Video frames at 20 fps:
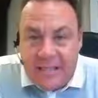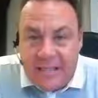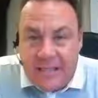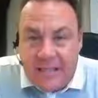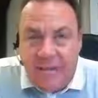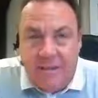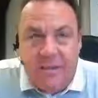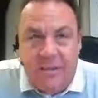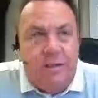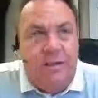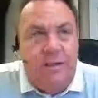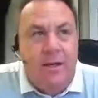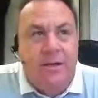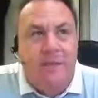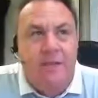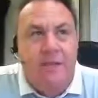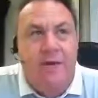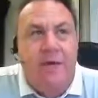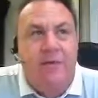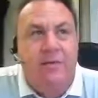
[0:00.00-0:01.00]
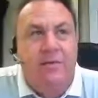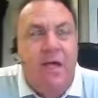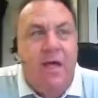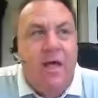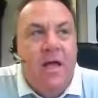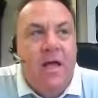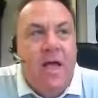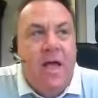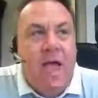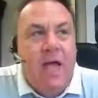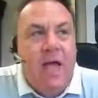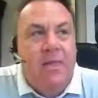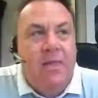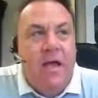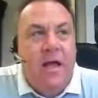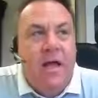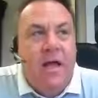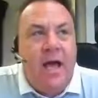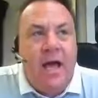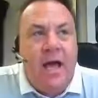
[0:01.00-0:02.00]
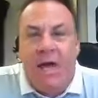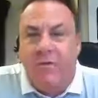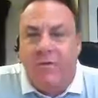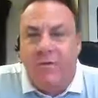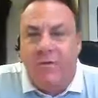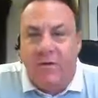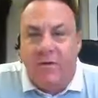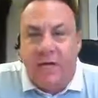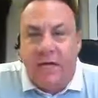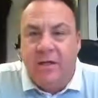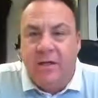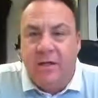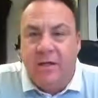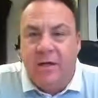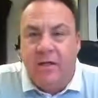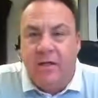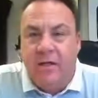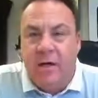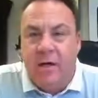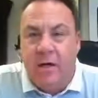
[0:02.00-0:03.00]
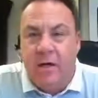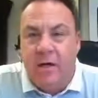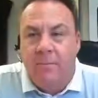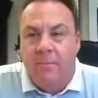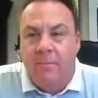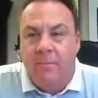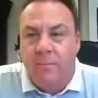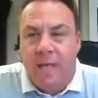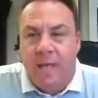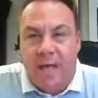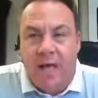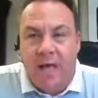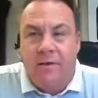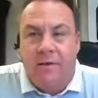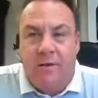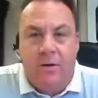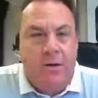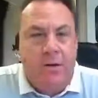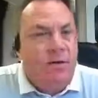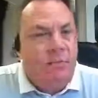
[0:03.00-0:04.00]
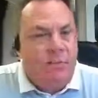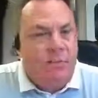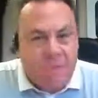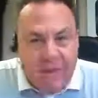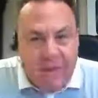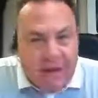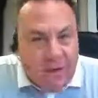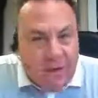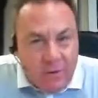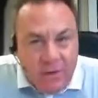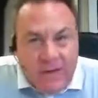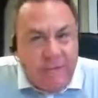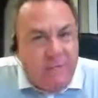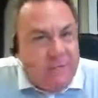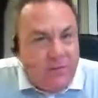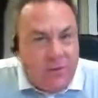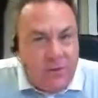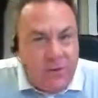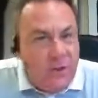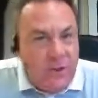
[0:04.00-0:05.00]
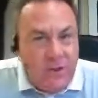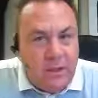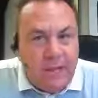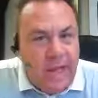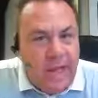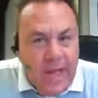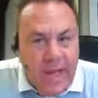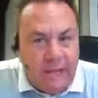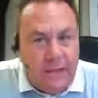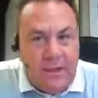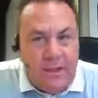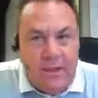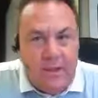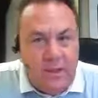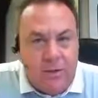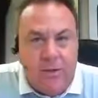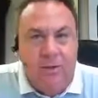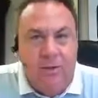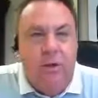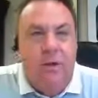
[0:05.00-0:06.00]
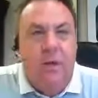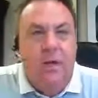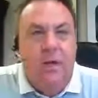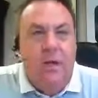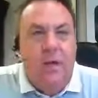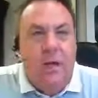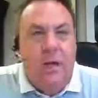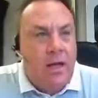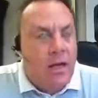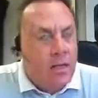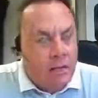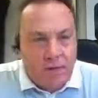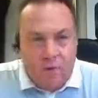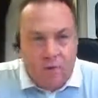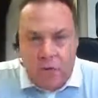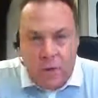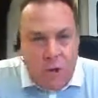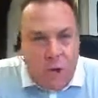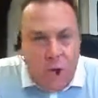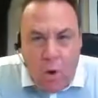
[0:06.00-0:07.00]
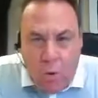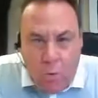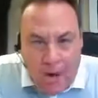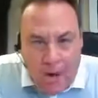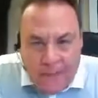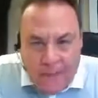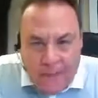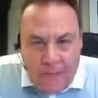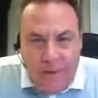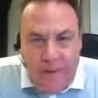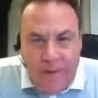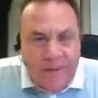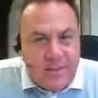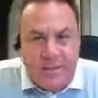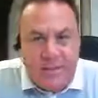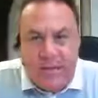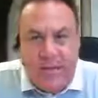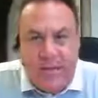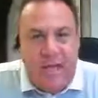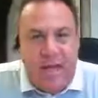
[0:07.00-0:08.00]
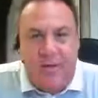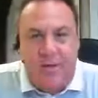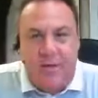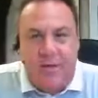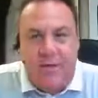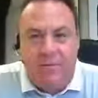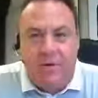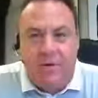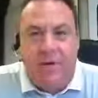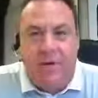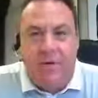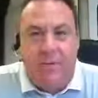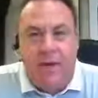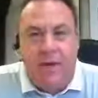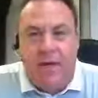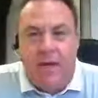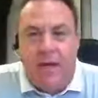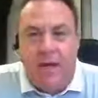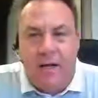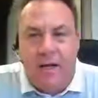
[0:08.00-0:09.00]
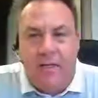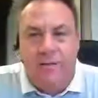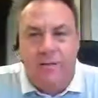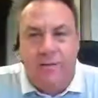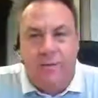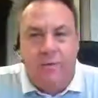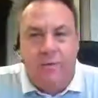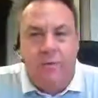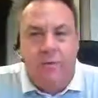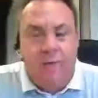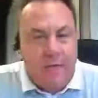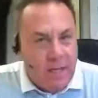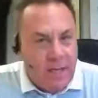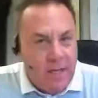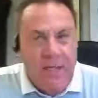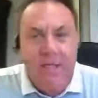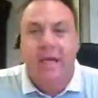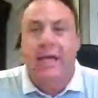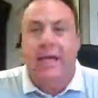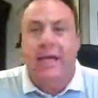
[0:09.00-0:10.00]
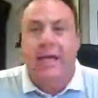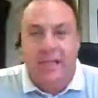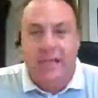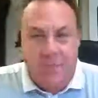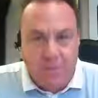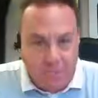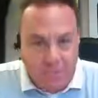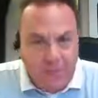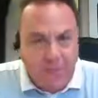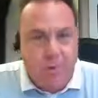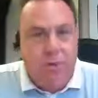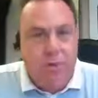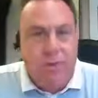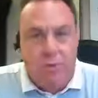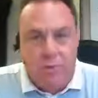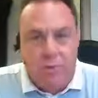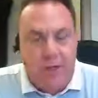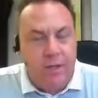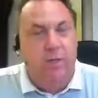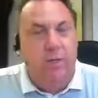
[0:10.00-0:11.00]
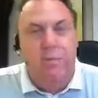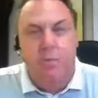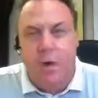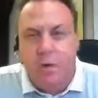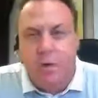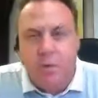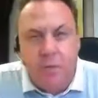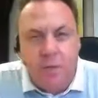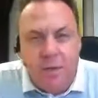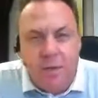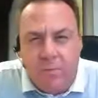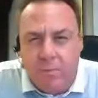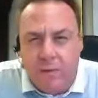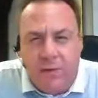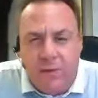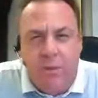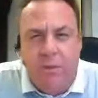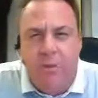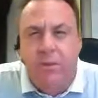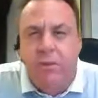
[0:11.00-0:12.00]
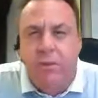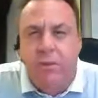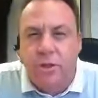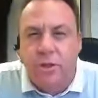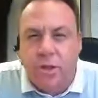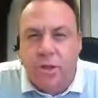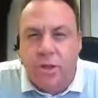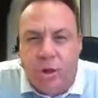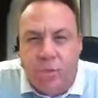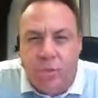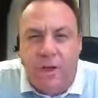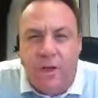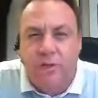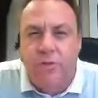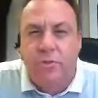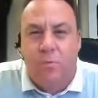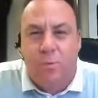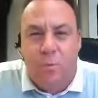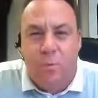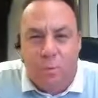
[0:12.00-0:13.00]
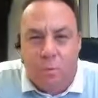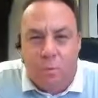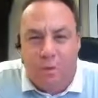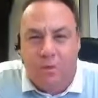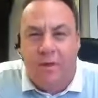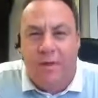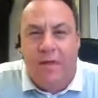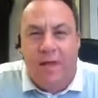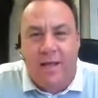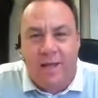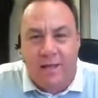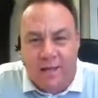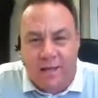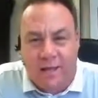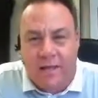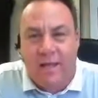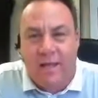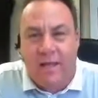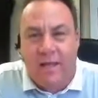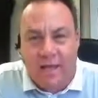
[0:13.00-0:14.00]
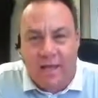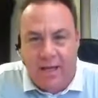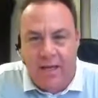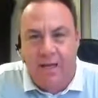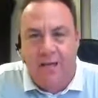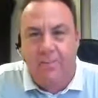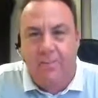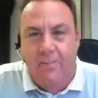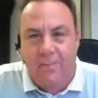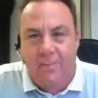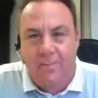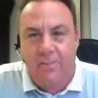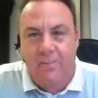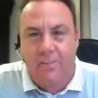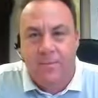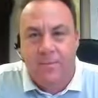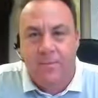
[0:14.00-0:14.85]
listening to that stuff. And then I have a very clear calendar, a very full calendar. No white space on the calendar. I've talked about it a lot on social media. It's mission critical. Most people can do so much more than they think they can.